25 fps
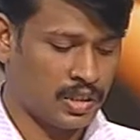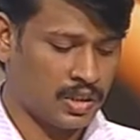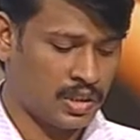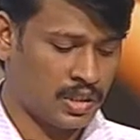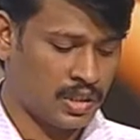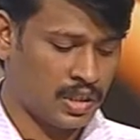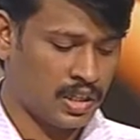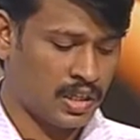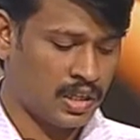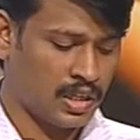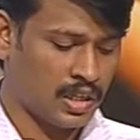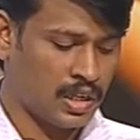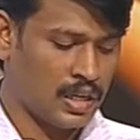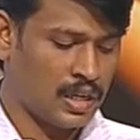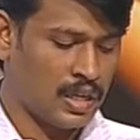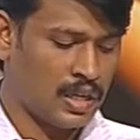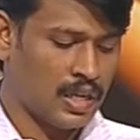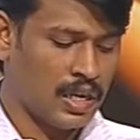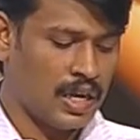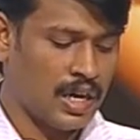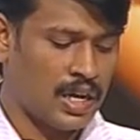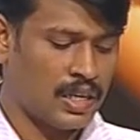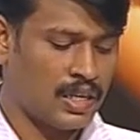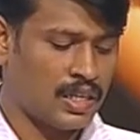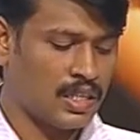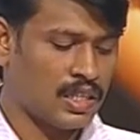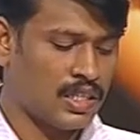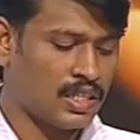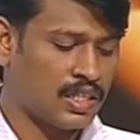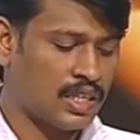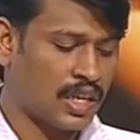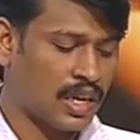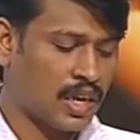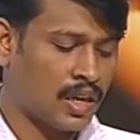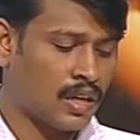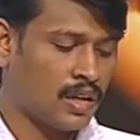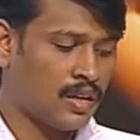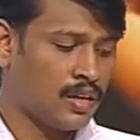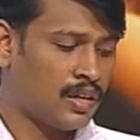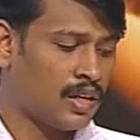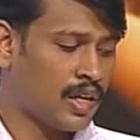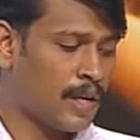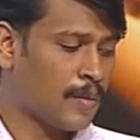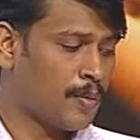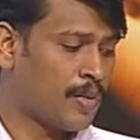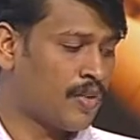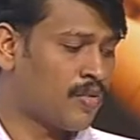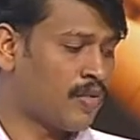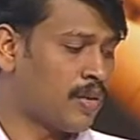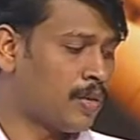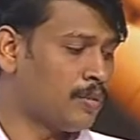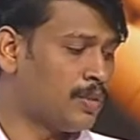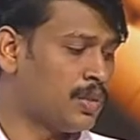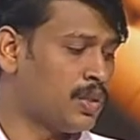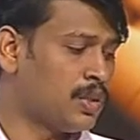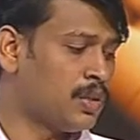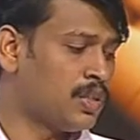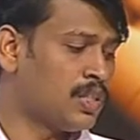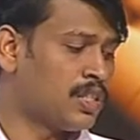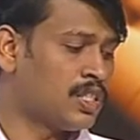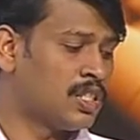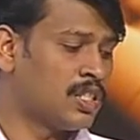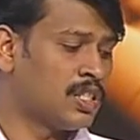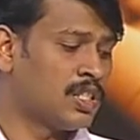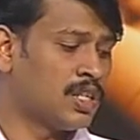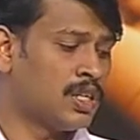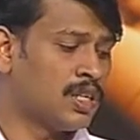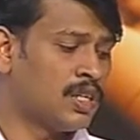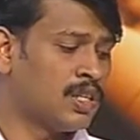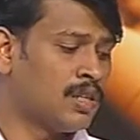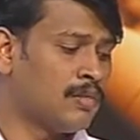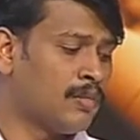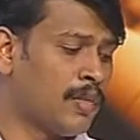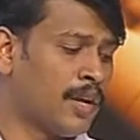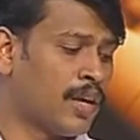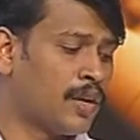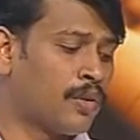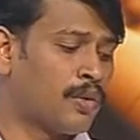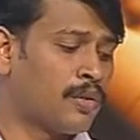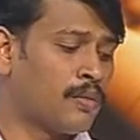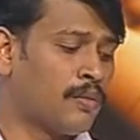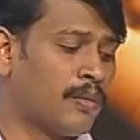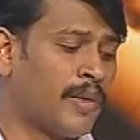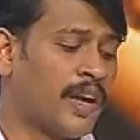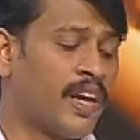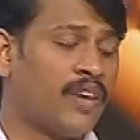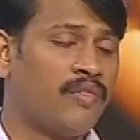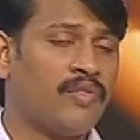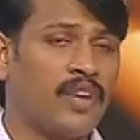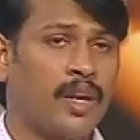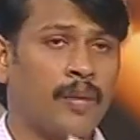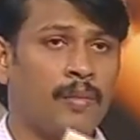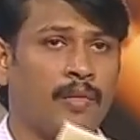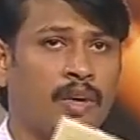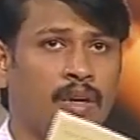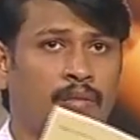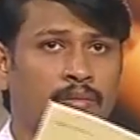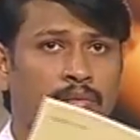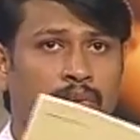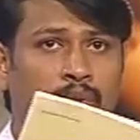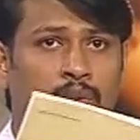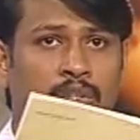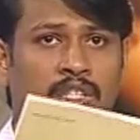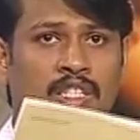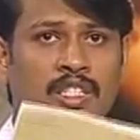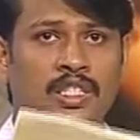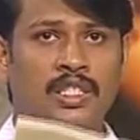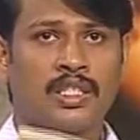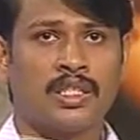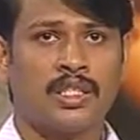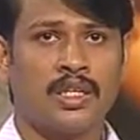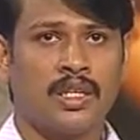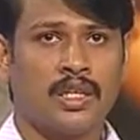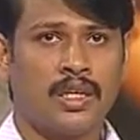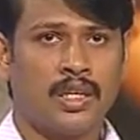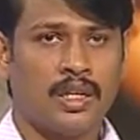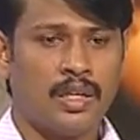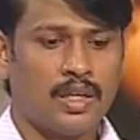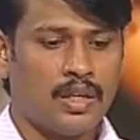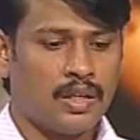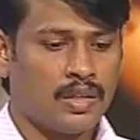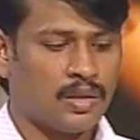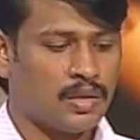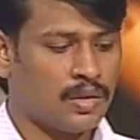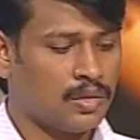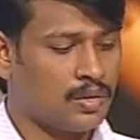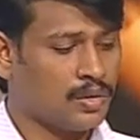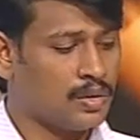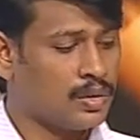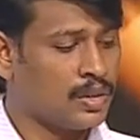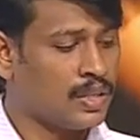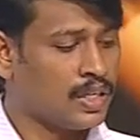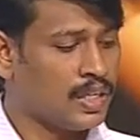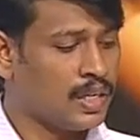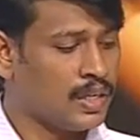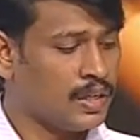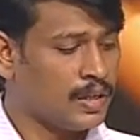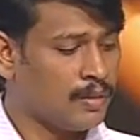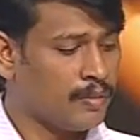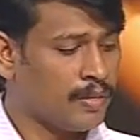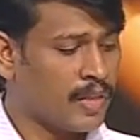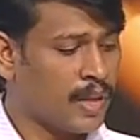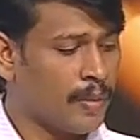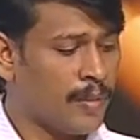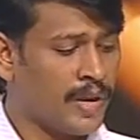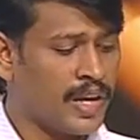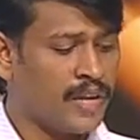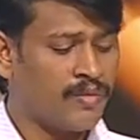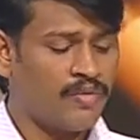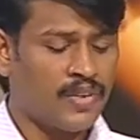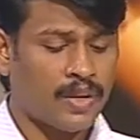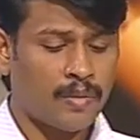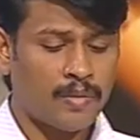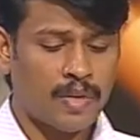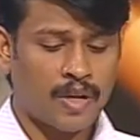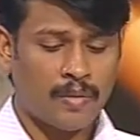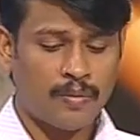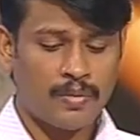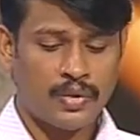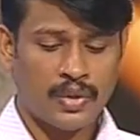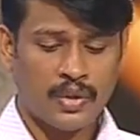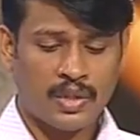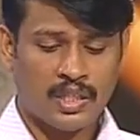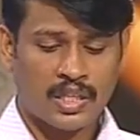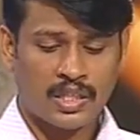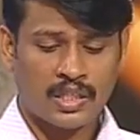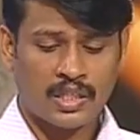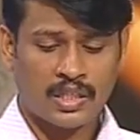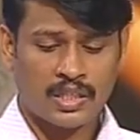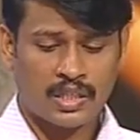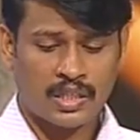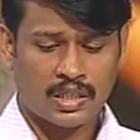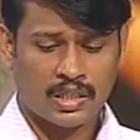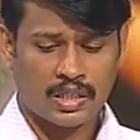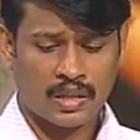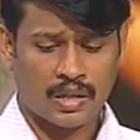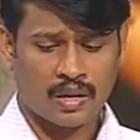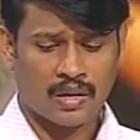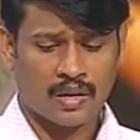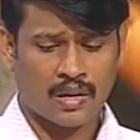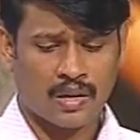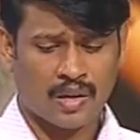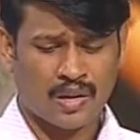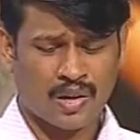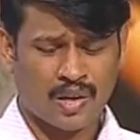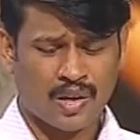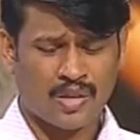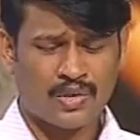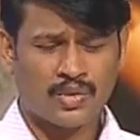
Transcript: Okay? And then the second type of computers are the mainframe computers. So the mainframe computers are also